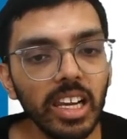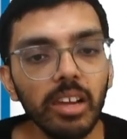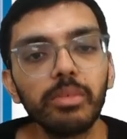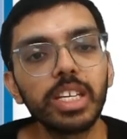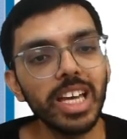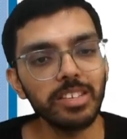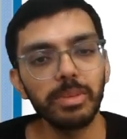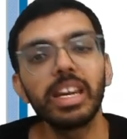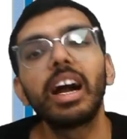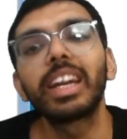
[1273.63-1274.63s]
which has been
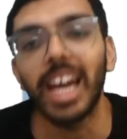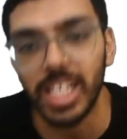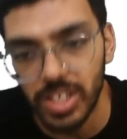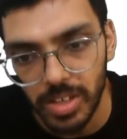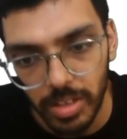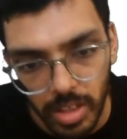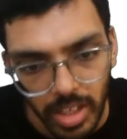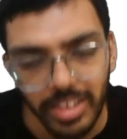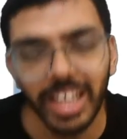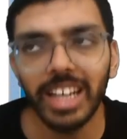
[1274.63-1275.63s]
attached.
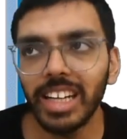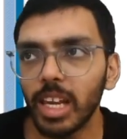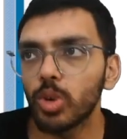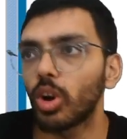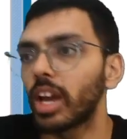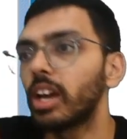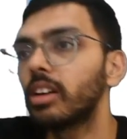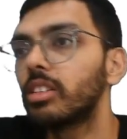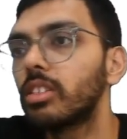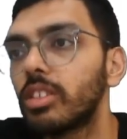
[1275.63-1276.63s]
They can tell you, okay,
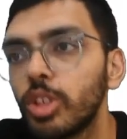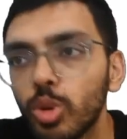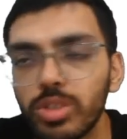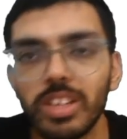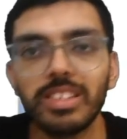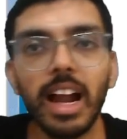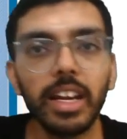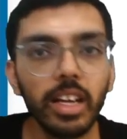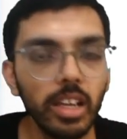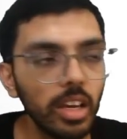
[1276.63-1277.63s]
use this
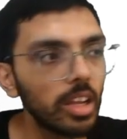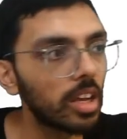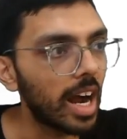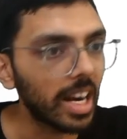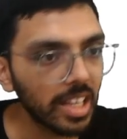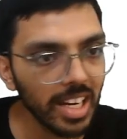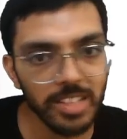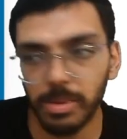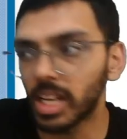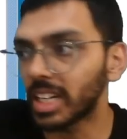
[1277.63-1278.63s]
article. Article has
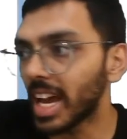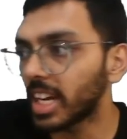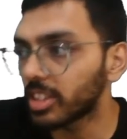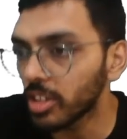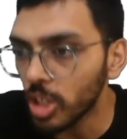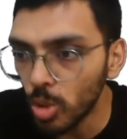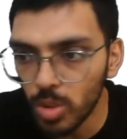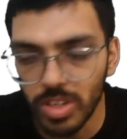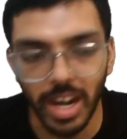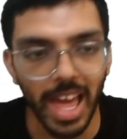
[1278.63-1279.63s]
been attached, news
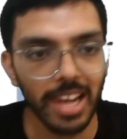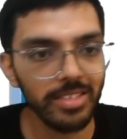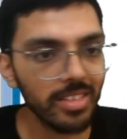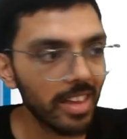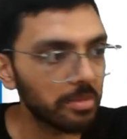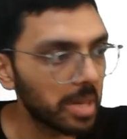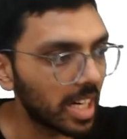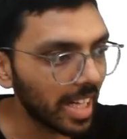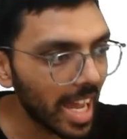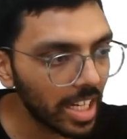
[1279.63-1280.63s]
analysis has been
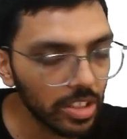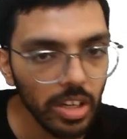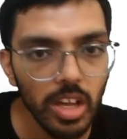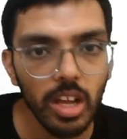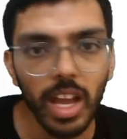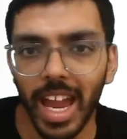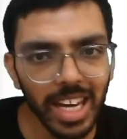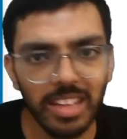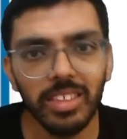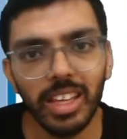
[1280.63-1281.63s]
attached,
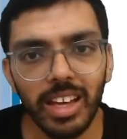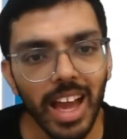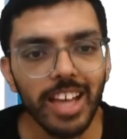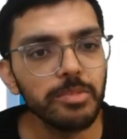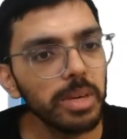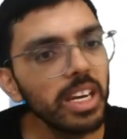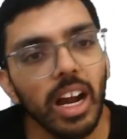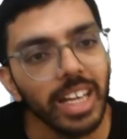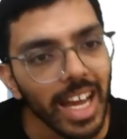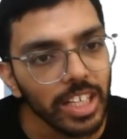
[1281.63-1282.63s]
anything has been
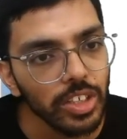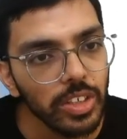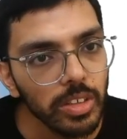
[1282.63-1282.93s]
attached.